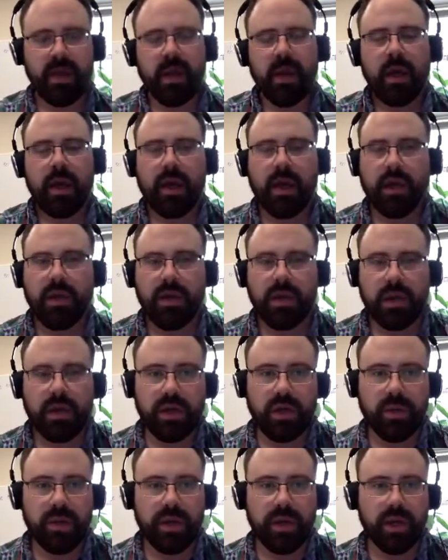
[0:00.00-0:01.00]
And you can
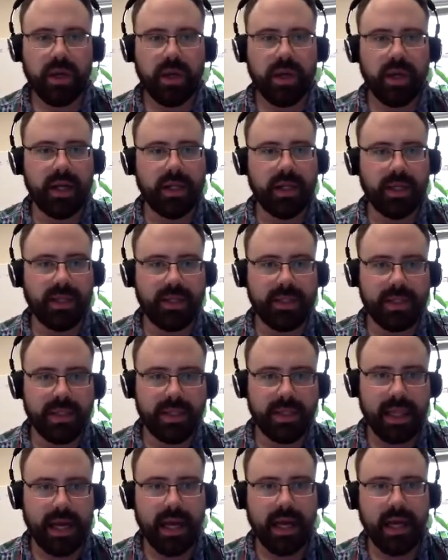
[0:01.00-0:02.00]
go on there and listen to
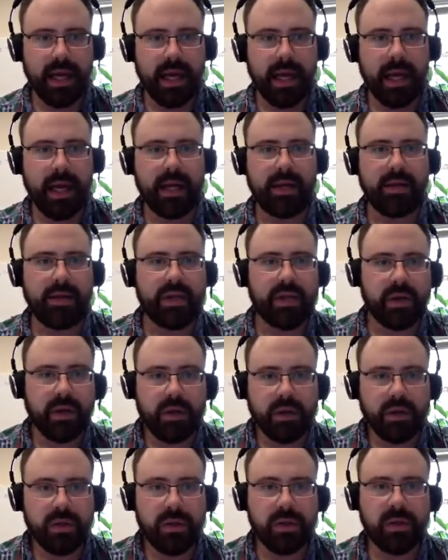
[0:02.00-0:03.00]
that, and you can
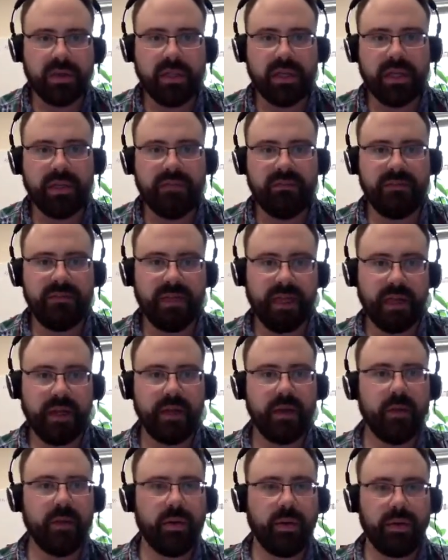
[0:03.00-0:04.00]
also see a
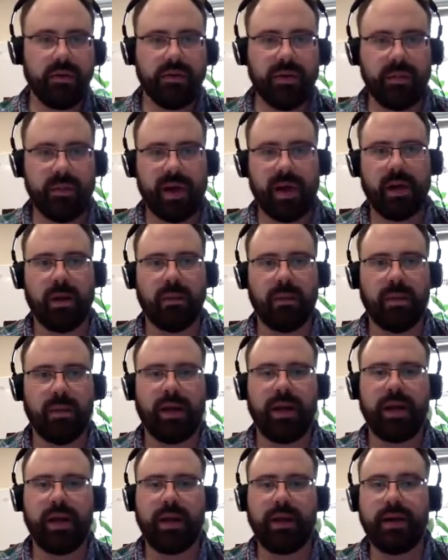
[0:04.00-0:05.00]
video of the PowerPoint.
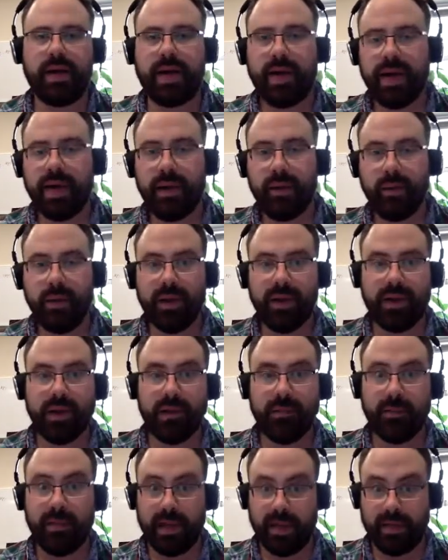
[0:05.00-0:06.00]
Now, I will
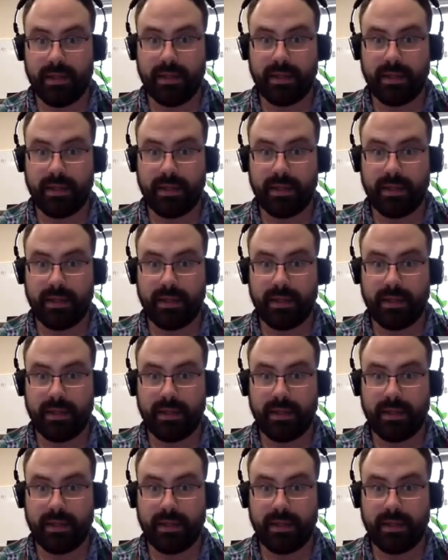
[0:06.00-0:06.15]
admit